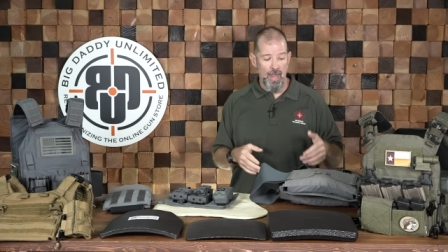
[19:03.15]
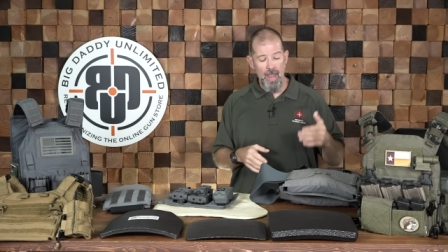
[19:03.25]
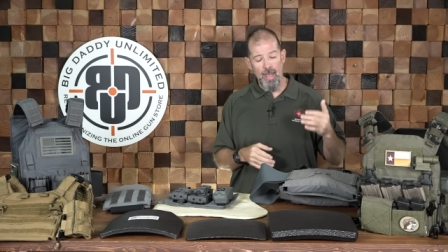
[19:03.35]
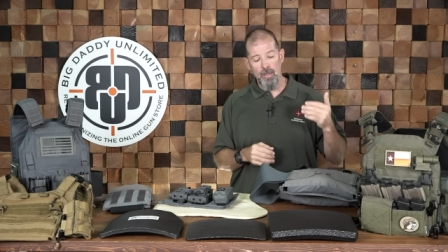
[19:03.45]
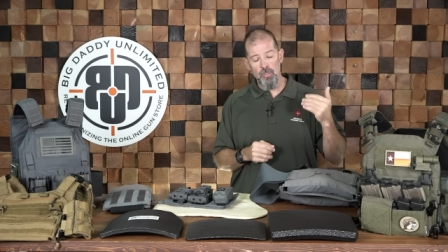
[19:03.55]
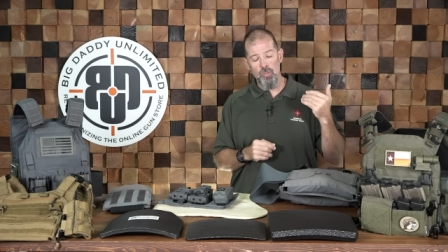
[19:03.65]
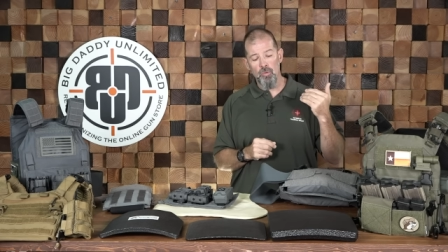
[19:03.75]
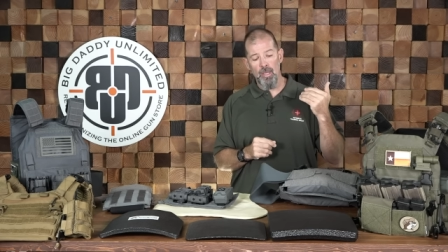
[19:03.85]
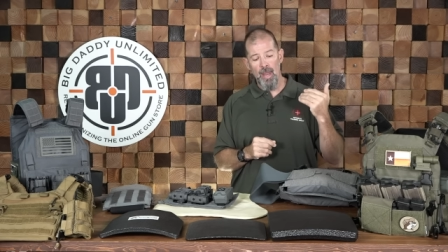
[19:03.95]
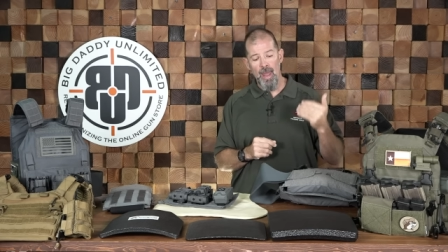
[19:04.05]
And
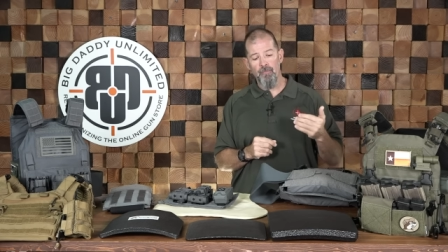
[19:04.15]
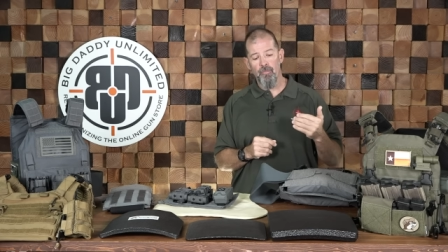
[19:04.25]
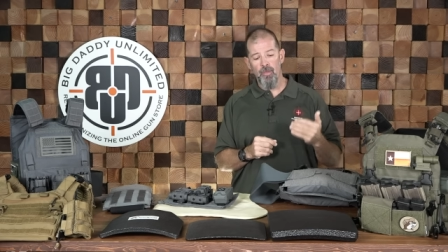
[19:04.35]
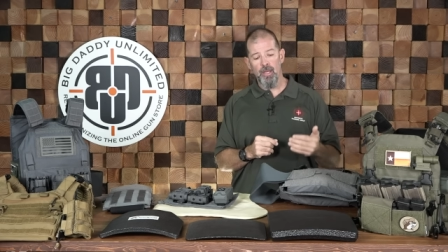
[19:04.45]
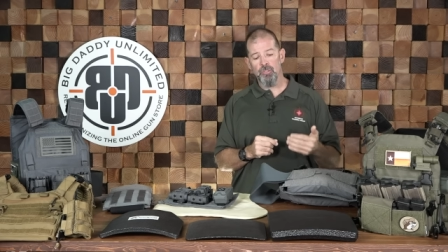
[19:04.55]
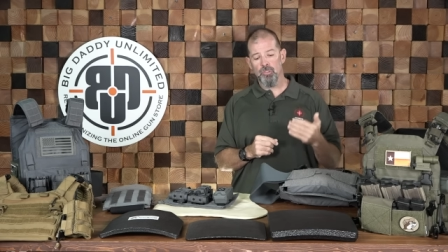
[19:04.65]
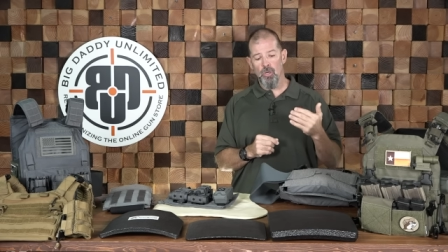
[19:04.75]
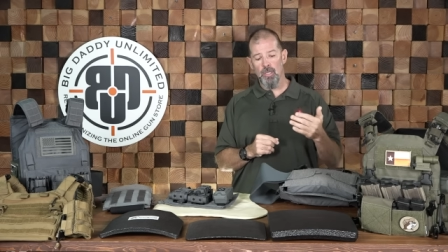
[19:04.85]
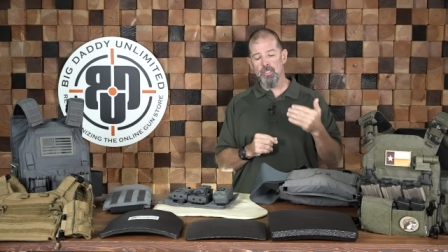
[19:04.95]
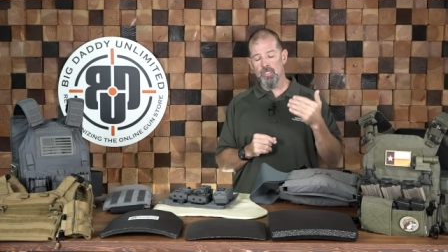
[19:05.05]
you can have things
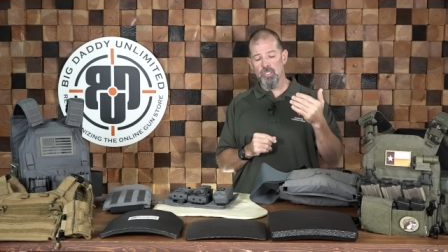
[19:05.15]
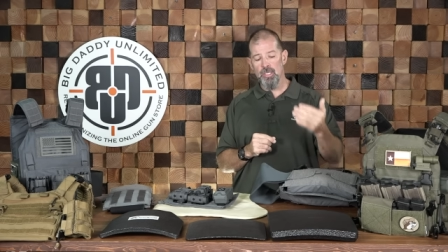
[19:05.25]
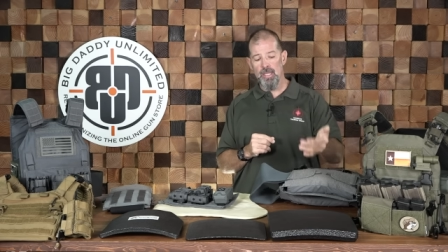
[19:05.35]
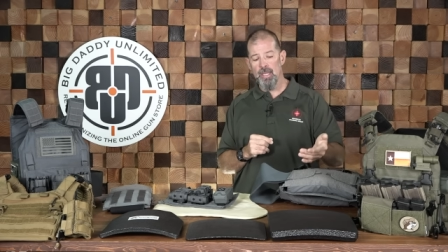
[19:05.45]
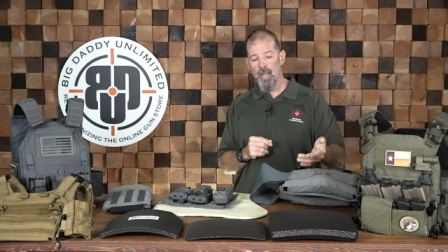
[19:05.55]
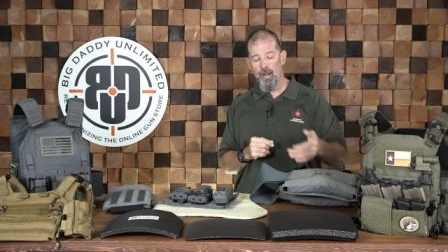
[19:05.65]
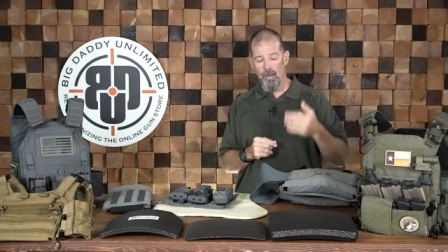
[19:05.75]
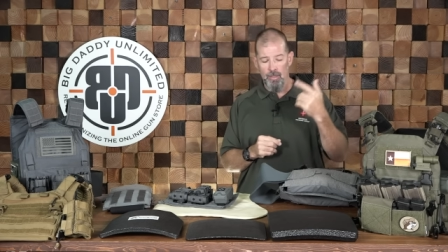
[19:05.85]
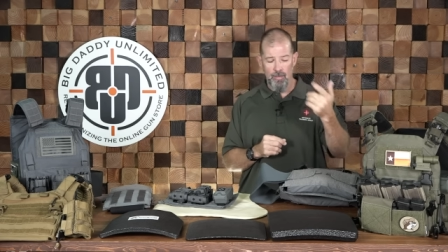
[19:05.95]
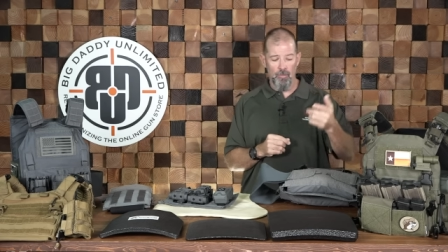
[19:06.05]
start to sneak in, and
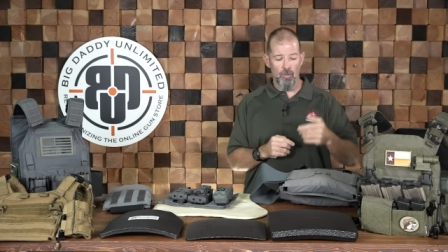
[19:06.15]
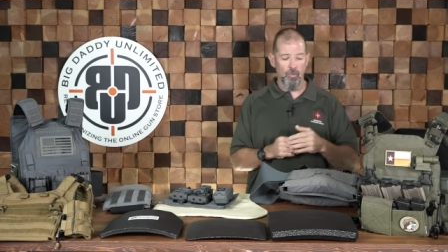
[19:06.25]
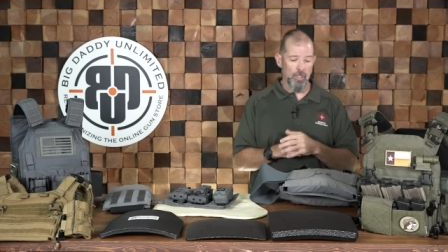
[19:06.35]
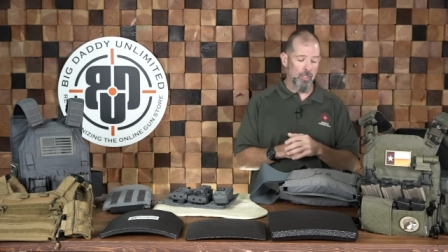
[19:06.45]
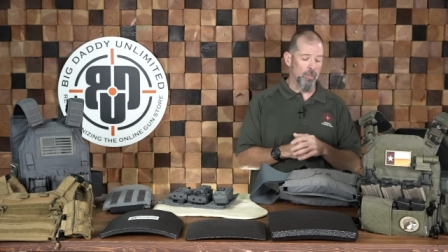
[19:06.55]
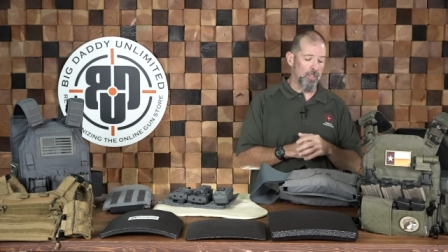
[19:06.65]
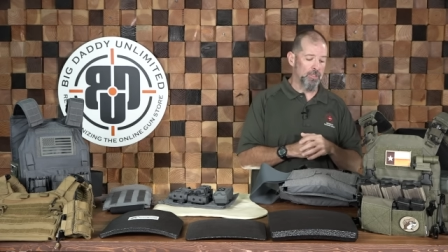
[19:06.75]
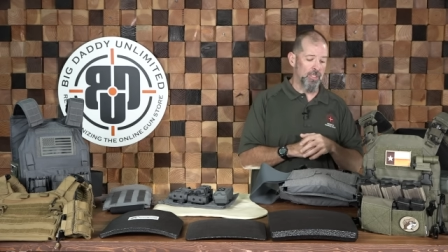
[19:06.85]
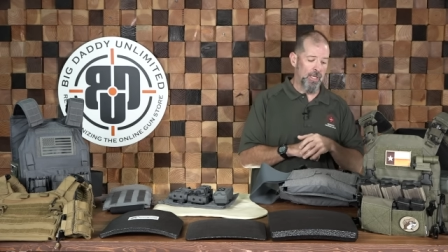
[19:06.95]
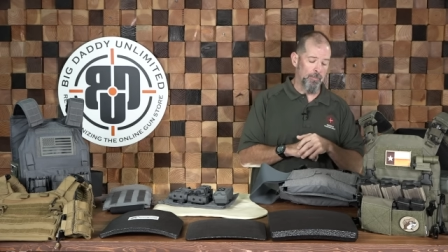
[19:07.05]
I'll give you a really good
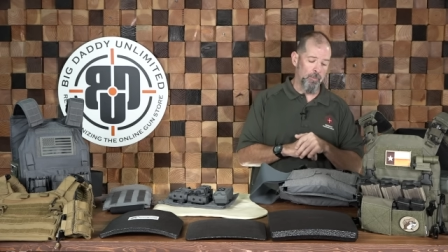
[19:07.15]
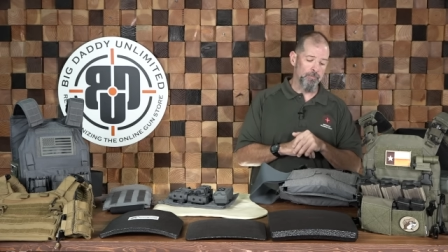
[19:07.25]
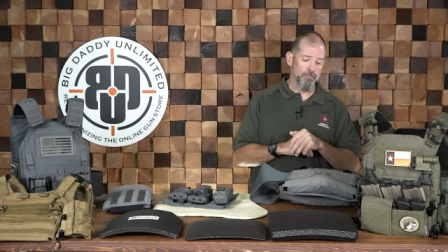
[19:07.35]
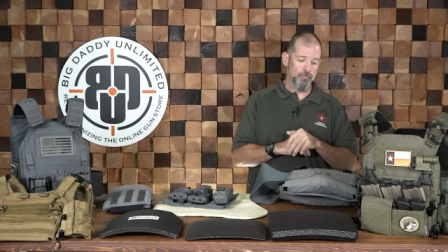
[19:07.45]
example.